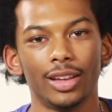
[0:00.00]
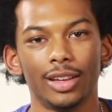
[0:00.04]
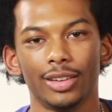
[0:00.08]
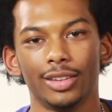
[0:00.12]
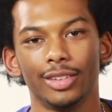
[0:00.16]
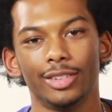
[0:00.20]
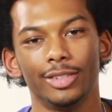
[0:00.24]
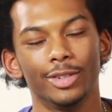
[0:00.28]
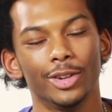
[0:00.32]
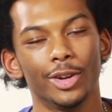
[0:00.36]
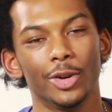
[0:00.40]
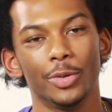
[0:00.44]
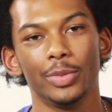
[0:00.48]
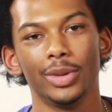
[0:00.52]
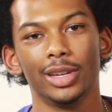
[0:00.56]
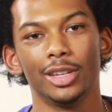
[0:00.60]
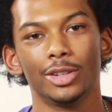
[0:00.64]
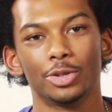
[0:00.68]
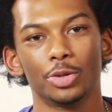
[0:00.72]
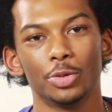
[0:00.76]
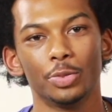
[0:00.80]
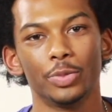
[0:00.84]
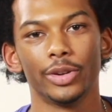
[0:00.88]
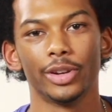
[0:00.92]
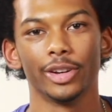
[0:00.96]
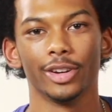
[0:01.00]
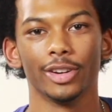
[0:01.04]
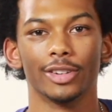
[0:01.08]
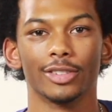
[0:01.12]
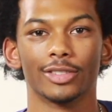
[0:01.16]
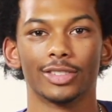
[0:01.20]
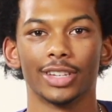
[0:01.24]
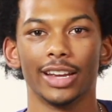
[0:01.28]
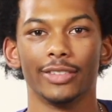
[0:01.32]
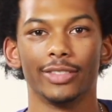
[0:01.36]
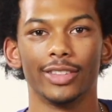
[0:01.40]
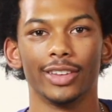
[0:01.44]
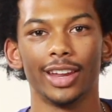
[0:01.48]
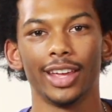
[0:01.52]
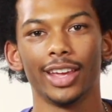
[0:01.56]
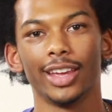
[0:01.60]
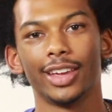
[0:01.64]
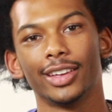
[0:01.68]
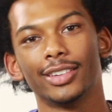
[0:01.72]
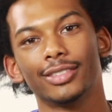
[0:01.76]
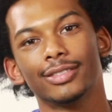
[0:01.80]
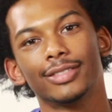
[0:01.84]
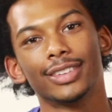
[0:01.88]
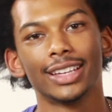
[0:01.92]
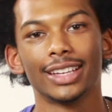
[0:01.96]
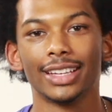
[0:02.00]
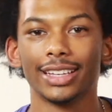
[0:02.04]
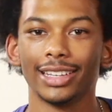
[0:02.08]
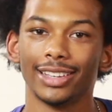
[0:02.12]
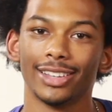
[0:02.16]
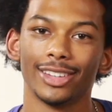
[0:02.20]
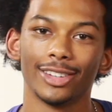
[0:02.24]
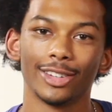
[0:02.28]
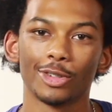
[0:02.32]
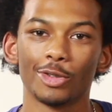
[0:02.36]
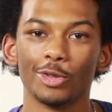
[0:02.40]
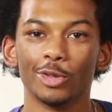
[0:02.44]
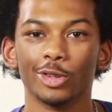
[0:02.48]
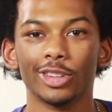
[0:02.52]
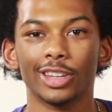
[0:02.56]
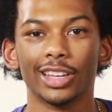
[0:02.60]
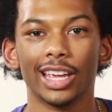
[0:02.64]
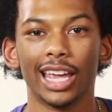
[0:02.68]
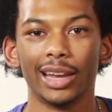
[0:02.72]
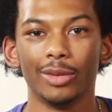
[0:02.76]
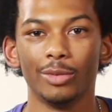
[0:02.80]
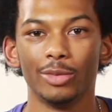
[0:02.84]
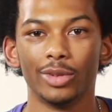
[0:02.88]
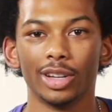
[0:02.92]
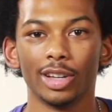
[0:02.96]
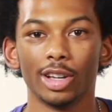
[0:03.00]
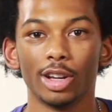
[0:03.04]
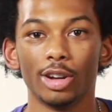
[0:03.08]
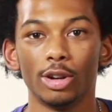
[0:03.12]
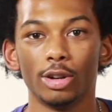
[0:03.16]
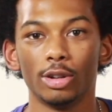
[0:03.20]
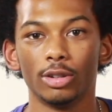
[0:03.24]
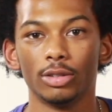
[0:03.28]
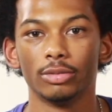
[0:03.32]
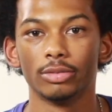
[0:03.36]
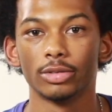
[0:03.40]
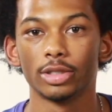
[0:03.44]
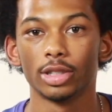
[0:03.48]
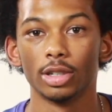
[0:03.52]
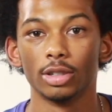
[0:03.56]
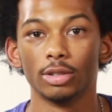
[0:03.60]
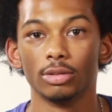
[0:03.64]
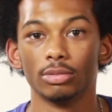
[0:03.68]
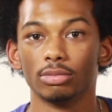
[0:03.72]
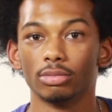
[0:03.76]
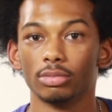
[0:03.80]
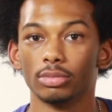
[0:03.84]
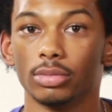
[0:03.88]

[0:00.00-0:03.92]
you know me, superhero, saved the day. Scored the game-winning goal. So